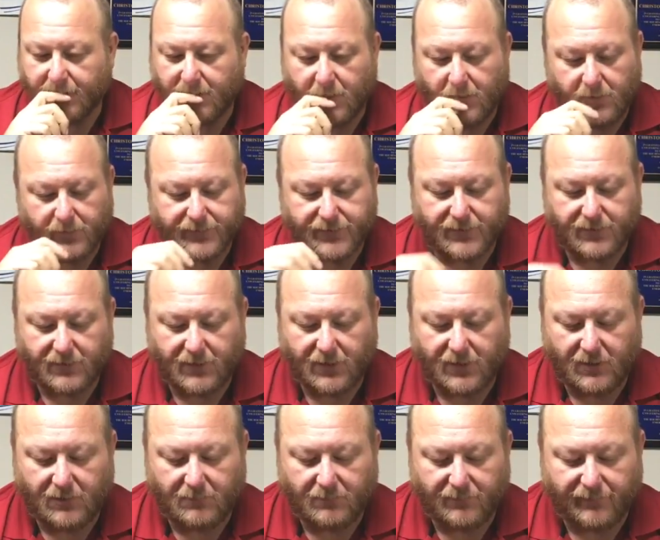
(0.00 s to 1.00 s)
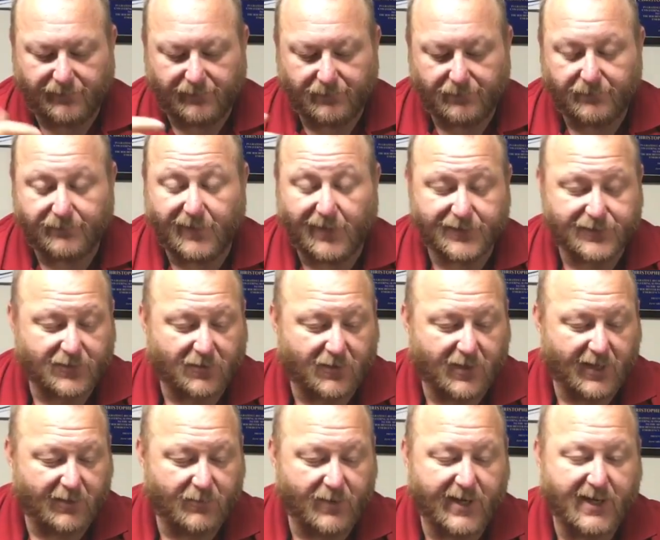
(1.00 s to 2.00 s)
Colt,
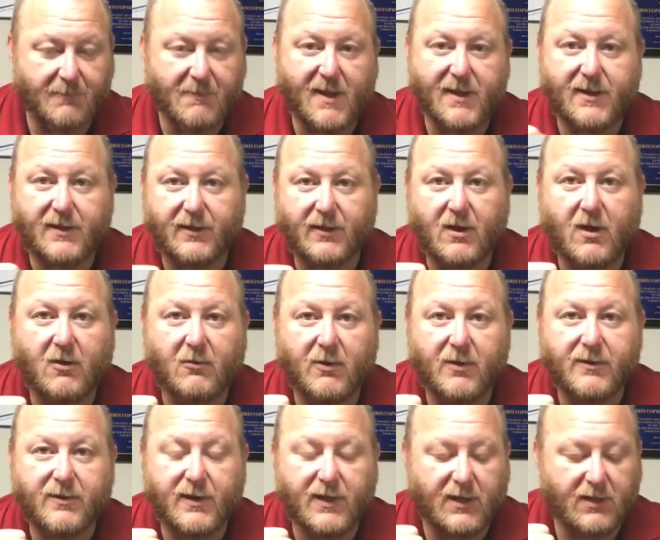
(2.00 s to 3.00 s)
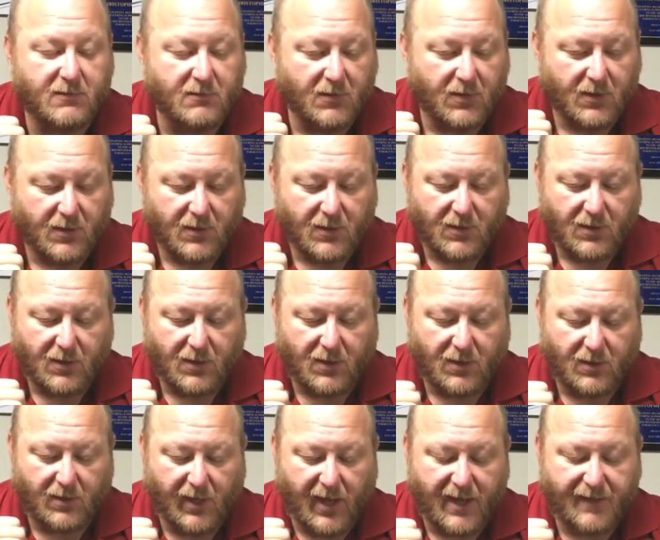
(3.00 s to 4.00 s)
Valtor had recommended to go with the
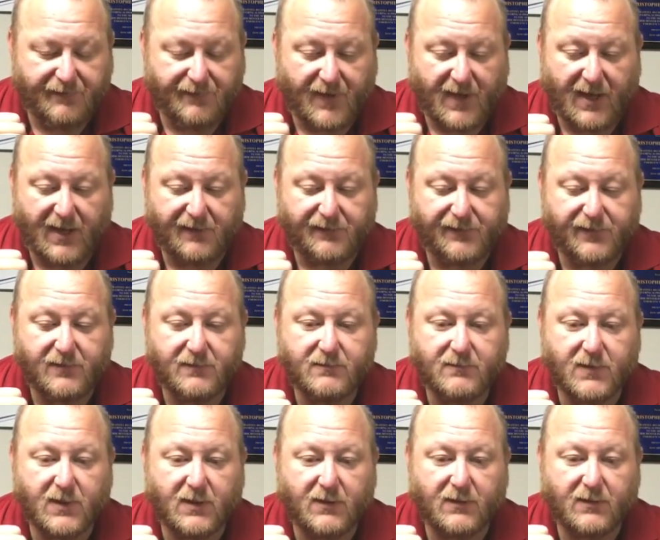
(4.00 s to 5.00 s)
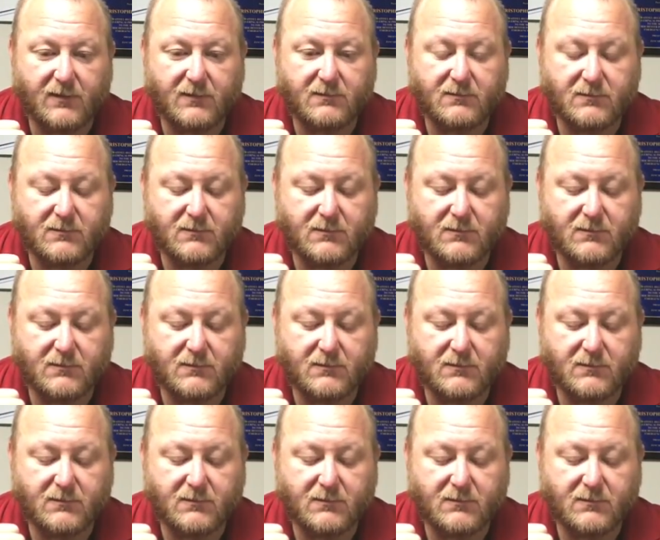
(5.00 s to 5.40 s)
A5